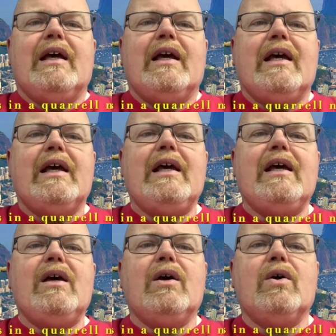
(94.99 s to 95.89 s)

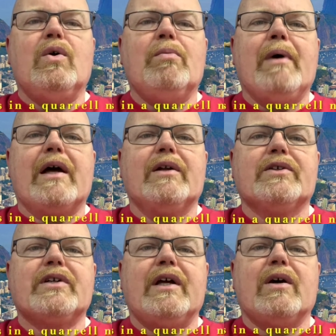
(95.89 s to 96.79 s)
He who
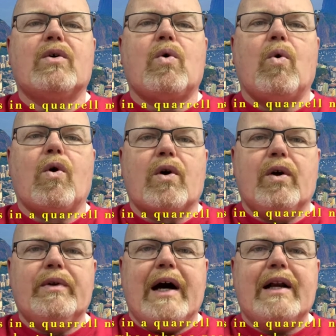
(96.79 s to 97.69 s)
meddles in a
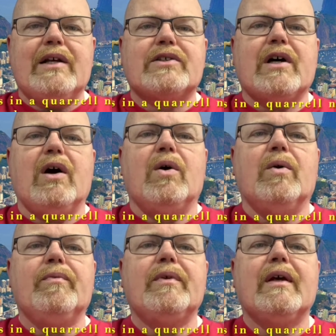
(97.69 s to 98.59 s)
quarrel not his
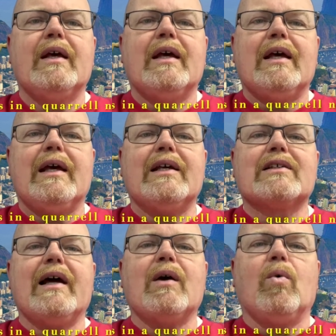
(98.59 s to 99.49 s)
own is
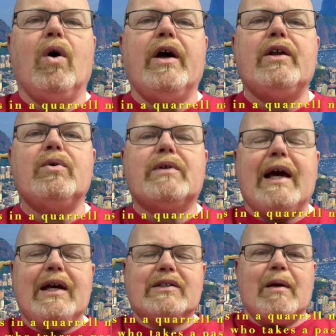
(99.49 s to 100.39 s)
like one who
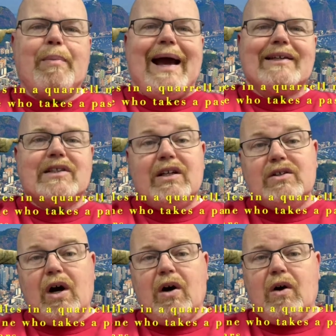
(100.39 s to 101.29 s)
takes a passing
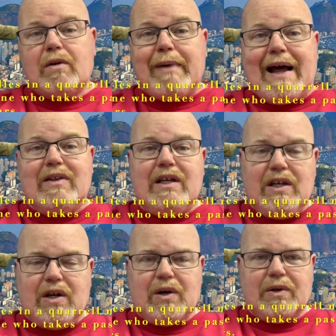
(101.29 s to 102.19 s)
dog by the
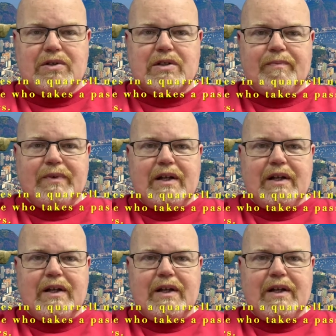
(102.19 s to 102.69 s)
ears.